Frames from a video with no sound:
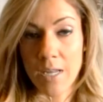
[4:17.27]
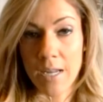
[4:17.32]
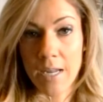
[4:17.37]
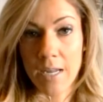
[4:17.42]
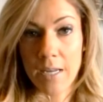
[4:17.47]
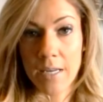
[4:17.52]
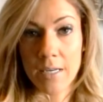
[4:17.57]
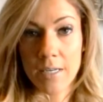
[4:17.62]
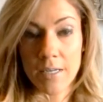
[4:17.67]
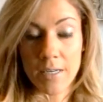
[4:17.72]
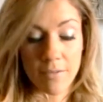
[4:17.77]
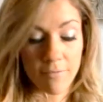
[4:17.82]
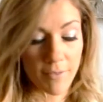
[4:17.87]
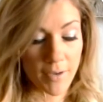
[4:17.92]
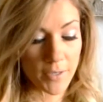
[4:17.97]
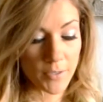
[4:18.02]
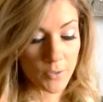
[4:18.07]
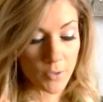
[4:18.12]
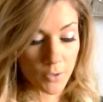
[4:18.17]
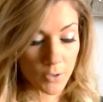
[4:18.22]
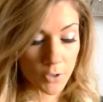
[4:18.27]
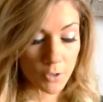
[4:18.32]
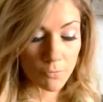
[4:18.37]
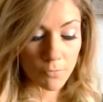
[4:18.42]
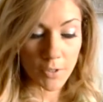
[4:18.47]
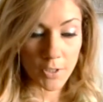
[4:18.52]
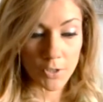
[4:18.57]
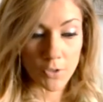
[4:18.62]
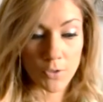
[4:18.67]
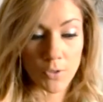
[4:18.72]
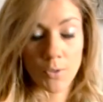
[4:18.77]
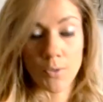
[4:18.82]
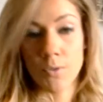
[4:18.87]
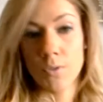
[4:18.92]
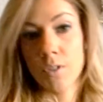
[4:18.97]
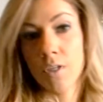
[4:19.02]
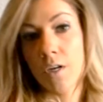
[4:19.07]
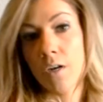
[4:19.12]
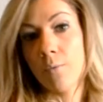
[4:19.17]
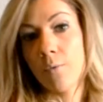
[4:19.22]
And if I start to reach
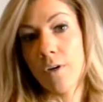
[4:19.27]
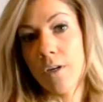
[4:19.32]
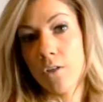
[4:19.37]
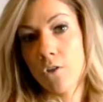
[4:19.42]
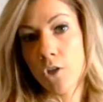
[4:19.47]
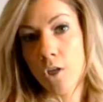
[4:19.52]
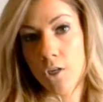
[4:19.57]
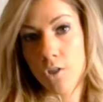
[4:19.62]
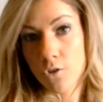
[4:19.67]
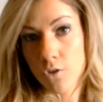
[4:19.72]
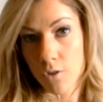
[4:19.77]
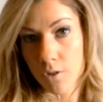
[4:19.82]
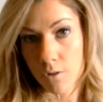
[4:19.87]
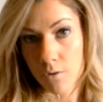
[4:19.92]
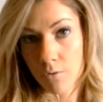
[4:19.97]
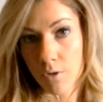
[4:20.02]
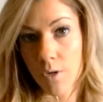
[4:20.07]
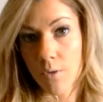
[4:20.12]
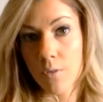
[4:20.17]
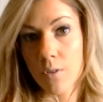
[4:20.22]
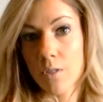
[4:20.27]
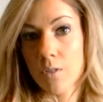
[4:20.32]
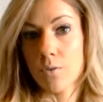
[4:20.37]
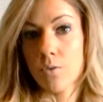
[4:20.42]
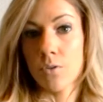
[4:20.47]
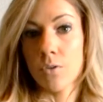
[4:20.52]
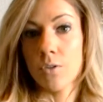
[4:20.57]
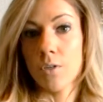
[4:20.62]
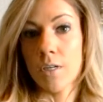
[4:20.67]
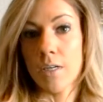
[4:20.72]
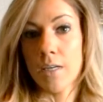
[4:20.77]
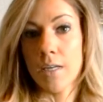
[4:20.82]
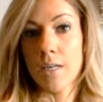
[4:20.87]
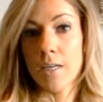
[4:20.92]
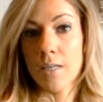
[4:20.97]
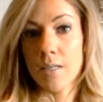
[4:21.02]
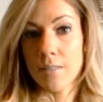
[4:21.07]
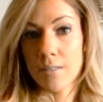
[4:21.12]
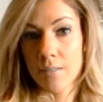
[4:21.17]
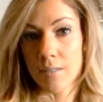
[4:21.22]
those and I want to change it throughout these 30
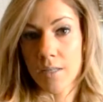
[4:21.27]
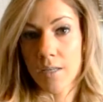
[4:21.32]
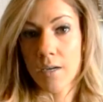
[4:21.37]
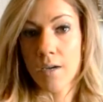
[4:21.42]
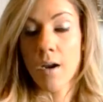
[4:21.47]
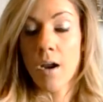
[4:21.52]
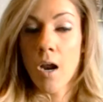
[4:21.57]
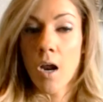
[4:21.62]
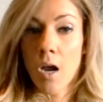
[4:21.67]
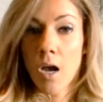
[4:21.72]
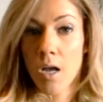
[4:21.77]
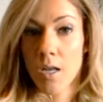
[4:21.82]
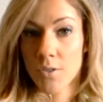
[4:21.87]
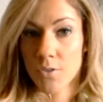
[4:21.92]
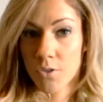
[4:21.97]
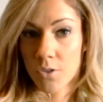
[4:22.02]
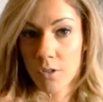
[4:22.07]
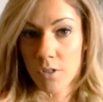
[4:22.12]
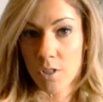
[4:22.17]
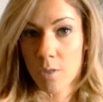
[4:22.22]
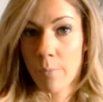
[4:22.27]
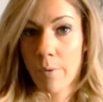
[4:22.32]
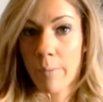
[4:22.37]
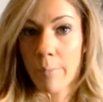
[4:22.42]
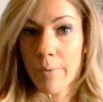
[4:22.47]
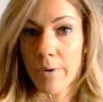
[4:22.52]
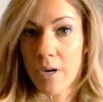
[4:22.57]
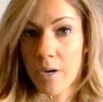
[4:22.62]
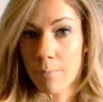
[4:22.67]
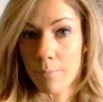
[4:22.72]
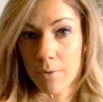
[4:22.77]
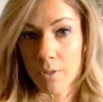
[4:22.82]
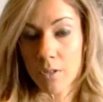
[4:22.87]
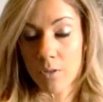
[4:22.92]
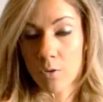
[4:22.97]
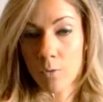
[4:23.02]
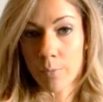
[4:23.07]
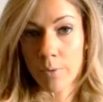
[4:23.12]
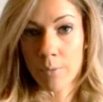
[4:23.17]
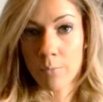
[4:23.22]
days, then I'll start to bump it up a
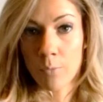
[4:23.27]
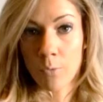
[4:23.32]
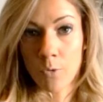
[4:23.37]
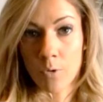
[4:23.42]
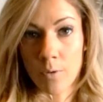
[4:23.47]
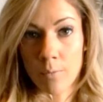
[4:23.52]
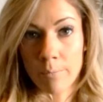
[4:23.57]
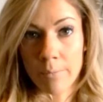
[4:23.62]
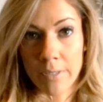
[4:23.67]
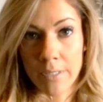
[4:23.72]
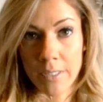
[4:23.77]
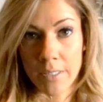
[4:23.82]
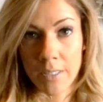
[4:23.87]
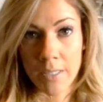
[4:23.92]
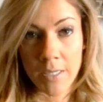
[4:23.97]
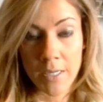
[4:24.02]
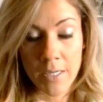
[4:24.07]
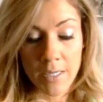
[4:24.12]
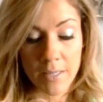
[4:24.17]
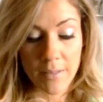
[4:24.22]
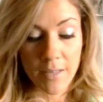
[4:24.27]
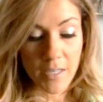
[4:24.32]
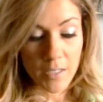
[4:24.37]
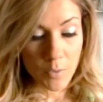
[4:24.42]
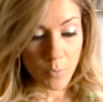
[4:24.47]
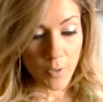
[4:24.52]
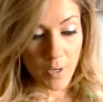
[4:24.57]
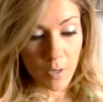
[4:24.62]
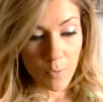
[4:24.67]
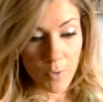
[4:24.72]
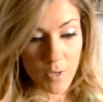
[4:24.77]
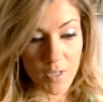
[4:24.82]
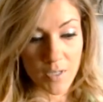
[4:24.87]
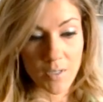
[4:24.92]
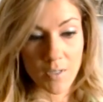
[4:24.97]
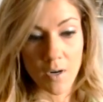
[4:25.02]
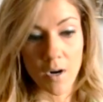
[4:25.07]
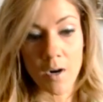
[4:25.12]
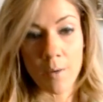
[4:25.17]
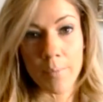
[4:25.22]
little bit more. But that's where I want to
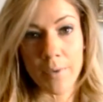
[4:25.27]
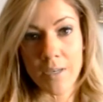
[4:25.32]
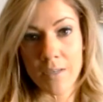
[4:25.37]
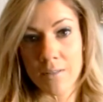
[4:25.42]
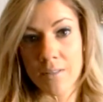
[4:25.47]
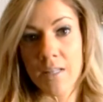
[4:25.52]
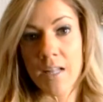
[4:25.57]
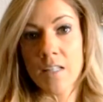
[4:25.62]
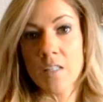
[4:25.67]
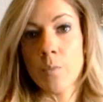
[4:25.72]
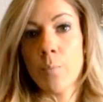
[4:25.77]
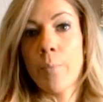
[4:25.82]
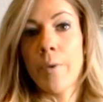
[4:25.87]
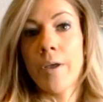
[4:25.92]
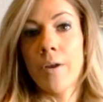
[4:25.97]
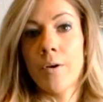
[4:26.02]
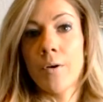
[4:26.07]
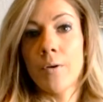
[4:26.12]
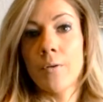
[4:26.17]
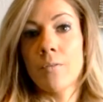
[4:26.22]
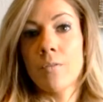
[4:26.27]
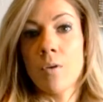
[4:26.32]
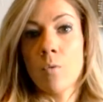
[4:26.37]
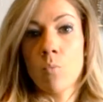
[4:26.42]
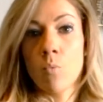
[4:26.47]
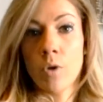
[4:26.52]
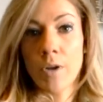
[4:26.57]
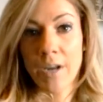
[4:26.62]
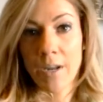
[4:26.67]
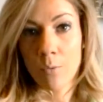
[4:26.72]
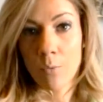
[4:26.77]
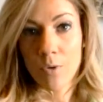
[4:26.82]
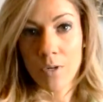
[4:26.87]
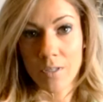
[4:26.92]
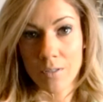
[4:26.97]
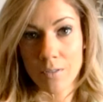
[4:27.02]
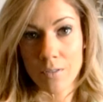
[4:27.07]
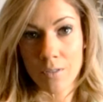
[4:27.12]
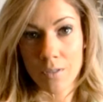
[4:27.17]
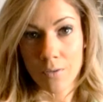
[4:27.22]
start, because that's better than what I
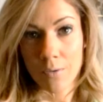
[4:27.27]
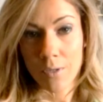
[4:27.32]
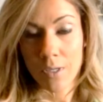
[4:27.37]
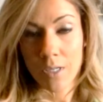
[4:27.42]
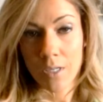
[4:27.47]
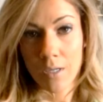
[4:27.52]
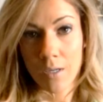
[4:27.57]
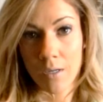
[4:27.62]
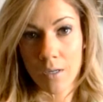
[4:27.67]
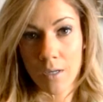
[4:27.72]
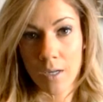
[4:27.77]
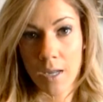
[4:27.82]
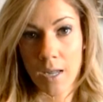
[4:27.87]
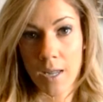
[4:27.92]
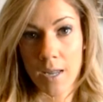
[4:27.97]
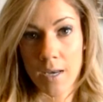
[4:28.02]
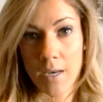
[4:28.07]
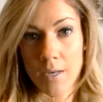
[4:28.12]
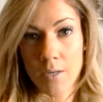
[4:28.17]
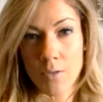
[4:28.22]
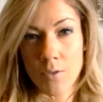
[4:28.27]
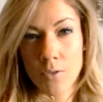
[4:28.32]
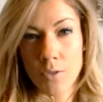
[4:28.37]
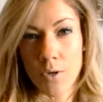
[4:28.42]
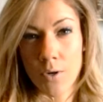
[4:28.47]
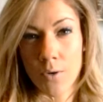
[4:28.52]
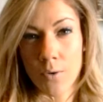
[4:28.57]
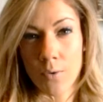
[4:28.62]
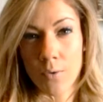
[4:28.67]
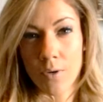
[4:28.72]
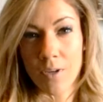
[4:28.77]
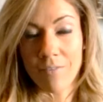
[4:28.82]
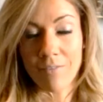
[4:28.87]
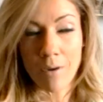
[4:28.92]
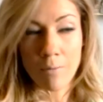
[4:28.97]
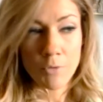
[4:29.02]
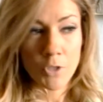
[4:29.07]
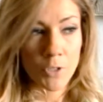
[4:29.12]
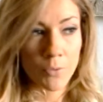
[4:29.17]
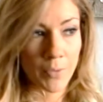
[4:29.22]
was doing. And so if
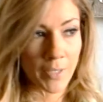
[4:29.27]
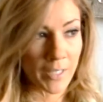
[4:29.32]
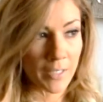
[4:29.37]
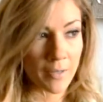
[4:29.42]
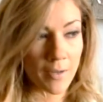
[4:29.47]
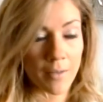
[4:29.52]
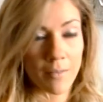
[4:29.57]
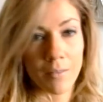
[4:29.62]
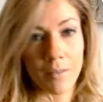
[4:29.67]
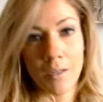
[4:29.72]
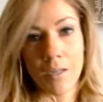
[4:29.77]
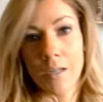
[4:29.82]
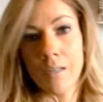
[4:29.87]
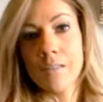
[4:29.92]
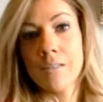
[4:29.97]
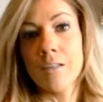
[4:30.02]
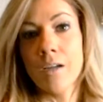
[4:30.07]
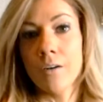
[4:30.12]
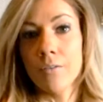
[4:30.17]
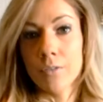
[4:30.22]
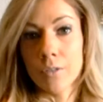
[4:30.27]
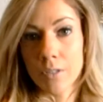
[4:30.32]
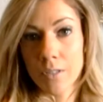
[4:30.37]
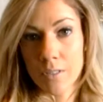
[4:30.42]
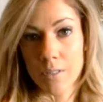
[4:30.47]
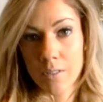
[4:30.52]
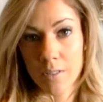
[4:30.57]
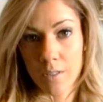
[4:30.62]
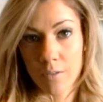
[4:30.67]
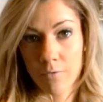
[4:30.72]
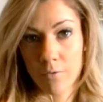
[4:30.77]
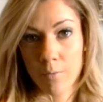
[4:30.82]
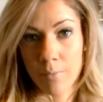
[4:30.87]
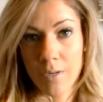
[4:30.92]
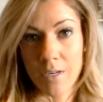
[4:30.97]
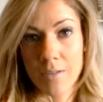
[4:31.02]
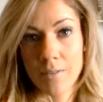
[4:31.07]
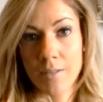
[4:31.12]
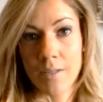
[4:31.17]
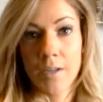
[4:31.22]
I'm doing nothing, it's not realistic for me
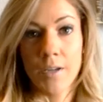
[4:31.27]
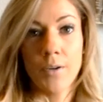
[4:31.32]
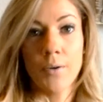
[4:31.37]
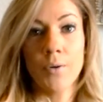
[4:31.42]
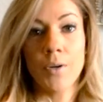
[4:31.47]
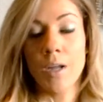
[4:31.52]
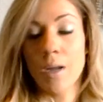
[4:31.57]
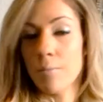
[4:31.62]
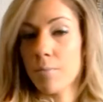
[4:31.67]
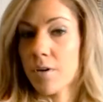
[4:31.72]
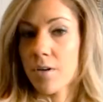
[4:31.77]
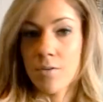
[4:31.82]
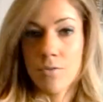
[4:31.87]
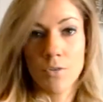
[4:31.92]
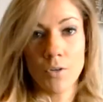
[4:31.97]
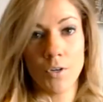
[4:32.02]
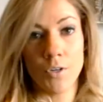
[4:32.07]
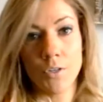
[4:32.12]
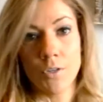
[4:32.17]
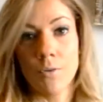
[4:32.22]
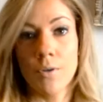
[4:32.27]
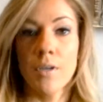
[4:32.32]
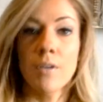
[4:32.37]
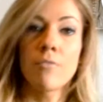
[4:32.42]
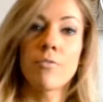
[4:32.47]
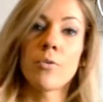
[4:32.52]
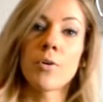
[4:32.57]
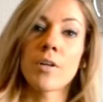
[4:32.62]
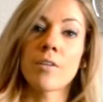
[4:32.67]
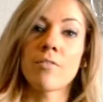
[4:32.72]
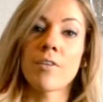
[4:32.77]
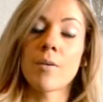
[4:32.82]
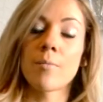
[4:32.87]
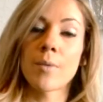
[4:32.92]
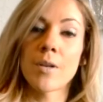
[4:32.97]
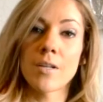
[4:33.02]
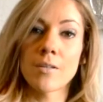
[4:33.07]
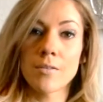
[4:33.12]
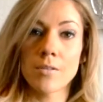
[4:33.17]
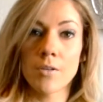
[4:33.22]
to say, okay, I'm going to start doing 45
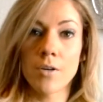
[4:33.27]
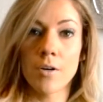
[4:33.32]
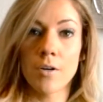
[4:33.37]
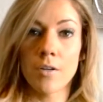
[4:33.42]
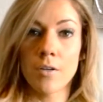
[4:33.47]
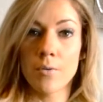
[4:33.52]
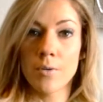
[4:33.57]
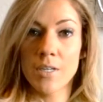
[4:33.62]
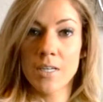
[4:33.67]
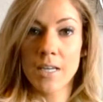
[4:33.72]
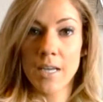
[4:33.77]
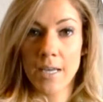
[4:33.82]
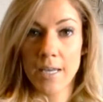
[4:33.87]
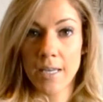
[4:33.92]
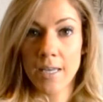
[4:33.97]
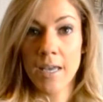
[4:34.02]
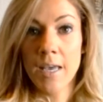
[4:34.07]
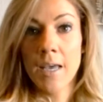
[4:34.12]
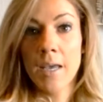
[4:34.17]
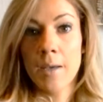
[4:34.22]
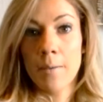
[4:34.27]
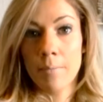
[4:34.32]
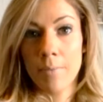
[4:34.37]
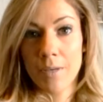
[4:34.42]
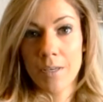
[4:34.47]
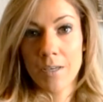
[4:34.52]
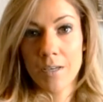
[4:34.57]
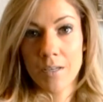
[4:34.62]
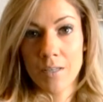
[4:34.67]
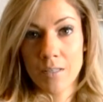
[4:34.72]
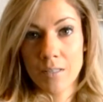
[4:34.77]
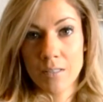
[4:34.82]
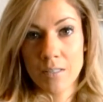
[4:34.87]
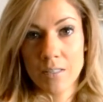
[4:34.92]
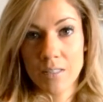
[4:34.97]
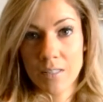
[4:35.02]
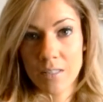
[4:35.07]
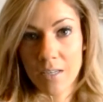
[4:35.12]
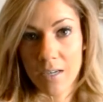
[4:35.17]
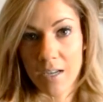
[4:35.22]
minutes of cardio a day,
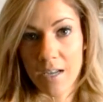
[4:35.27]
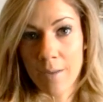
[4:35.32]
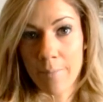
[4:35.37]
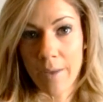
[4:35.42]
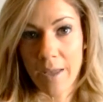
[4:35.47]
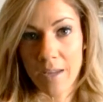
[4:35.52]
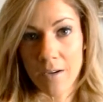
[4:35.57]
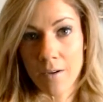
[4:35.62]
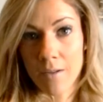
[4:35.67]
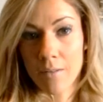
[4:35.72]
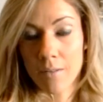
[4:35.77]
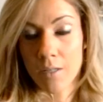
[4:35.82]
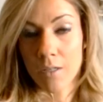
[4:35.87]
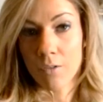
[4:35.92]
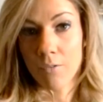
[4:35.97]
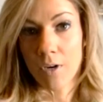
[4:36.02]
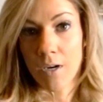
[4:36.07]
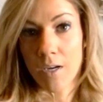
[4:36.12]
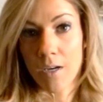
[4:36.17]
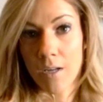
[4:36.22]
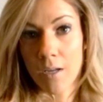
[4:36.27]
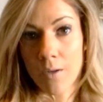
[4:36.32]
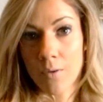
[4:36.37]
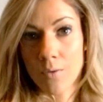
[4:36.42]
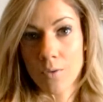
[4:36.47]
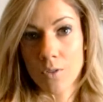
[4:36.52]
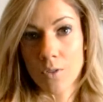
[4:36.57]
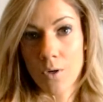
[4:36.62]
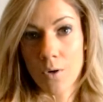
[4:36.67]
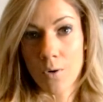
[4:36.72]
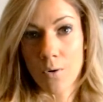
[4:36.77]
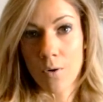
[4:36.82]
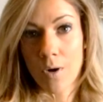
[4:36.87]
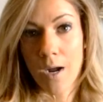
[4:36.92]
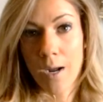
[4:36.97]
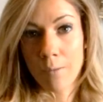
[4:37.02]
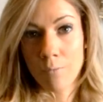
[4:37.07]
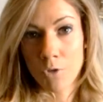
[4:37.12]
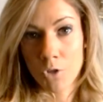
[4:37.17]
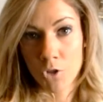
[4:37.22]
because I'm at nothing right now. So
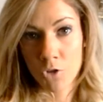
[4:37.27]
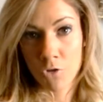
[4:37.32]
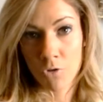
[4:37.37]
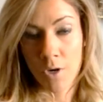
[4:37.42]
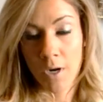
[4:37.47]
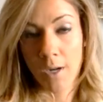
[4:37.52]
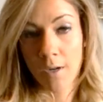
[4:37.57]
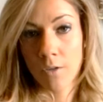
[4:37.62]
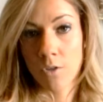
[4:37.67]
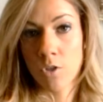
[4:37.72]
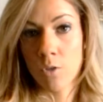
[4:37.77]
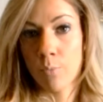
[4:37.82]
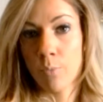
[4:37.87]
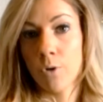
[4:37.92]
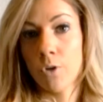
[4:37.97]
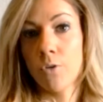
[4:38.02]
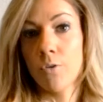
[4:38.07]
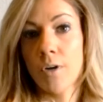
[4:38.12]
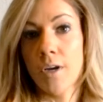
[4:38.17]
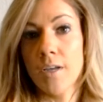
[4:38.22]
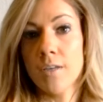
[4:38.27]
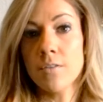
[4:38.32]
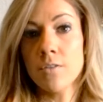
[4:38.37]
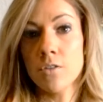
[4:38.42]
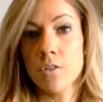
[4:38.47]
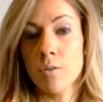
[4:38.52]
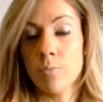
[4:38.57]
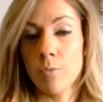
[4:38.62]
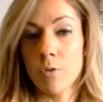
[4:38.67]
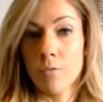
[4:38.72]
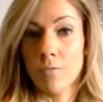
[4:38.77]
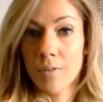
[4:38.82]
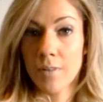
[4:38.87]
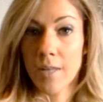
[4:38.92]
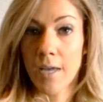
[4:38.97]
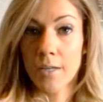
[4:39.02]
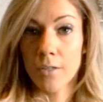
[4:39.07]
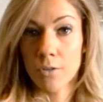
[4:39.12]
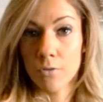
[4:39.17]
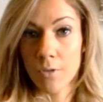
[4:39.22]
I'm just trying to progress to move in
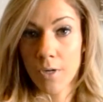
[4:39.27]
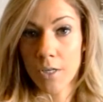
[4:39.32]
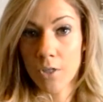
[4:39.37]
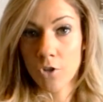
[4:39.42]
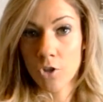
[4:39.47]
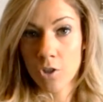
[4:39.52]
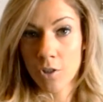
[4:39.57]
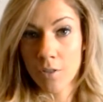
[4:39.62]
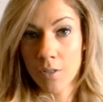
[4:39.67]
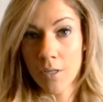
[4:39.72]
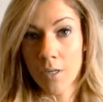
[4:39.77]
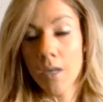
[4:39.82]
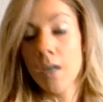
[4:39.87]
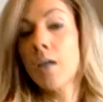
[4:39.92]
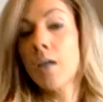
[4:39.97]
that direction.